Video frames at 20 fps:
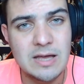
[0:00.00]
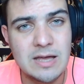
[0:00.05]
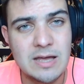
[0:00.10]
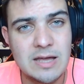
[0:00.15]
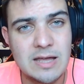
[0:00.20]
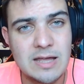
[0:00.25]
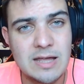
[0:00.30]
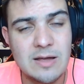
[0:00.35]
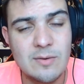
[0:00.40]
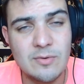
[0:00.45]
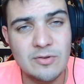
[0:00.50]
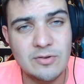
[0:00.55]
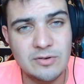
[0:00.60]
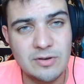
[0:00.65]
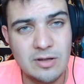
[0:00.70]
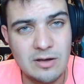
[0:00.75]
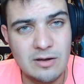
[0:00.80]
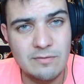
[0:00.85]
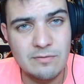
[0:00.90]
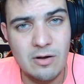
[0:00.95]
it was
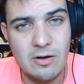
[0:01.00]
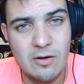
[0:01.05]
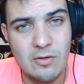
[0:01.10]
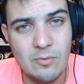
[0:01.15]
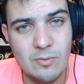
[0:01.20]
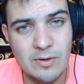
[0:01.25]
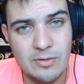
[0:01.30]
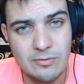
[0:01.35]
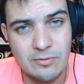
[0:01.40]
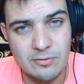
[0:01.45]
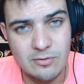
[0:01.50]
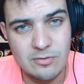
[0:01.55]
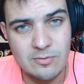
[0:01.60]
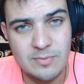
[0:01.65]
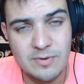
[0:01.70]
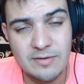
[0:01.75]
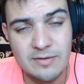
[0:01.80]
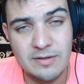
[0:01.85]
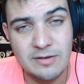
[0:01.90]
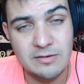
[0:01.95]
tough all the way through
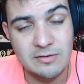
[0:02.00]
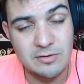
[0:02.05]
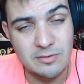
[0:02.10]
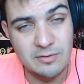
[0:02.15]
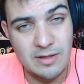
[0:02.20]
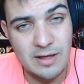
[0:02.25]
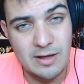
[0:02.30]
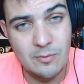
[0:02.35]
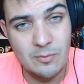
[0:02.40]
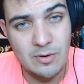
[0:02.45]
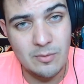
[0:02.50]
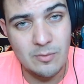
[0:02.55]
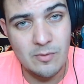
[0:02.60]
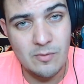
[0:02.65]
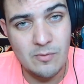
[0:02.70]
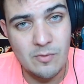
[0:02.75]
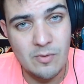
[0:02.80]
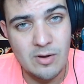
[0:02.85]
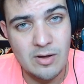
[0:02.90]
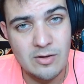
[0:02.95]
because I do like Werewolf
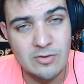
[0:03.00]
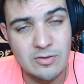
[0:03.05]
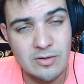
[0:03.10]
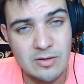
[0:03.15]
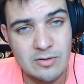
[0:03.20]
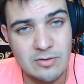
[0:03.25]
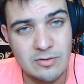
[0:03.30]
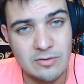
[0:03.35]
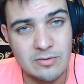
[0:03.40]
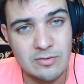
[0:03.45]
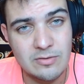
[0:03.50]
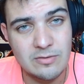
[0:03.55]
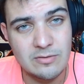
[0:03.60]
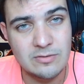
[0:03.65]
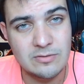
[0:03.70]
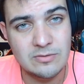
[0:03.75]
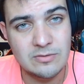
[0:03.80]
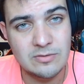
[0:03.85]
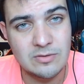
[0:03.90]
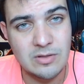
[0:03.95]
Wash. I just
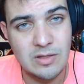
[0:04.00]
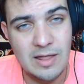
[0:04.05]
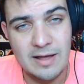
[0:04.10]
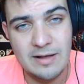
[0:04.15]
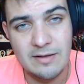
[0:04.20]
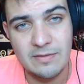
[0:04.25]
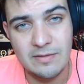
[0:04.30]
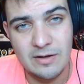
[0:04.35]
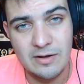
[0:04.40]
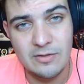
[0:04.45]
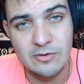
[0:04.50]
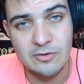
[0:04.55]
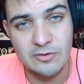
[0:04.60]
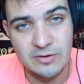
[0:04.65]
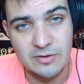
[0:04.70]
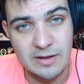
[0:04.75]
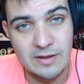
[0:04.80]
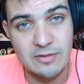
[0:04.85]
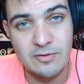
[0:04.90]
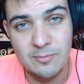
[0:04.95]
like the other
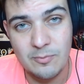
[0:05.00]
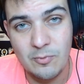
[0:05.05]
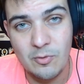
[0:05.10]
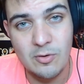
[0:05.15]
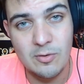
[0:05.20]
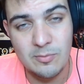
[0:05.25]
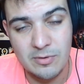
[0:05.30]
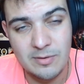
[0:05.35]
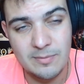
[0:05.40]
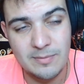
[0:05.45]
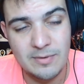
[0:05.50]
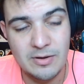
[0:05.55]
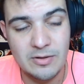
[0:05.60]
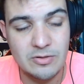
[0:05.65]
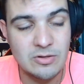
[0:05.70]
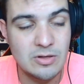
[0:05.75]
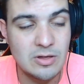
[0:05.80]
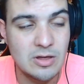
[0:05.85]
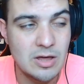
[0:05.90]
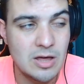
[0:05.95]
scents more, pretty much.
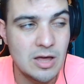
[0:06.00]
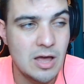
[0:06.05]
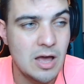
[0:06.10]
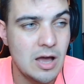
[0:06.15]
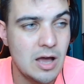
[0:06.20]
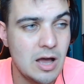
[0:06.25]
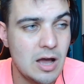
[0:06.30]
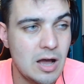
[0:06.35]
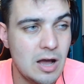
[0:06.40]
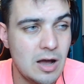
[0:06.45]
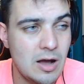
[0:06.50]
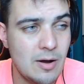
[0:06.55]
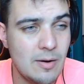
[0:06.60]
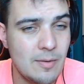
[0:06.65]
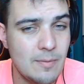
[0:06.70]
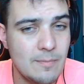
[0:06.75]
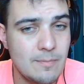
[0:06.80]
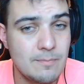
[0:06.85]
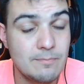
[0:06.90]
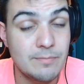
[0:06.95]

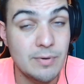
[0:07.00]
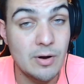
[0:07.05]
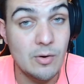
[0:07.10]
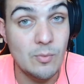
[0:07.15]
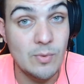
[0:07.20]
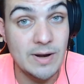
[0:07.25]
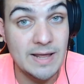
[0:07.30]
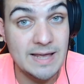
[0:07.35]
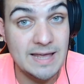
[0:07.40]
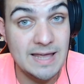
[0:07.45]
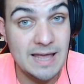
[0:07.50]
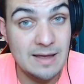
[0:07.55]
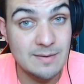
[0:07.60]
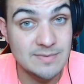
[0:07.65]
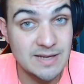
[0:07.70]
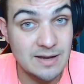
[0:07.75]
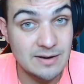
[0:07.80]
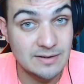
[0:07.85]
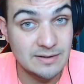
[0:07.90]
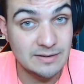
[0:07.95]
But when it came
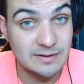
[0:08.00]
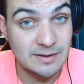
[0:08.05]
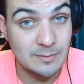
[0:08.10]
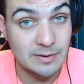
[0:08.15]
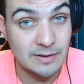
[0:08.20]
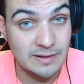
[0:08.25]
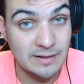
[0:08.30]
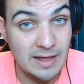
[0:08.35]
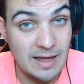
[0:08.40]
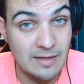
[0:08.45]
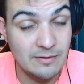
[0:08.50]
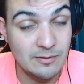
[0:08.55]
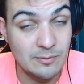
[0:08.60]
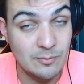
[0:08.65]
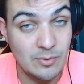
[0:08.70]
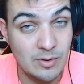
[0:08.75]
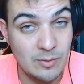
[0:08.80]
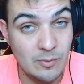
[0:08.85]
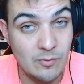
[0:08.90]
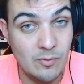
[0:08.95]
down to Liberty Lather and
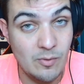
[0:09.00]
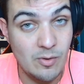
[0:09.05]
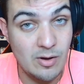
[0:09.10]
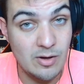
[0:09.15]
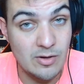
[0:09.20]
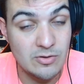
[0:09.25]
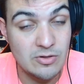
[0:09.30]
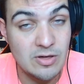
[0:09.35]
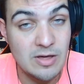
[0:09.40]
Werewolf Wash,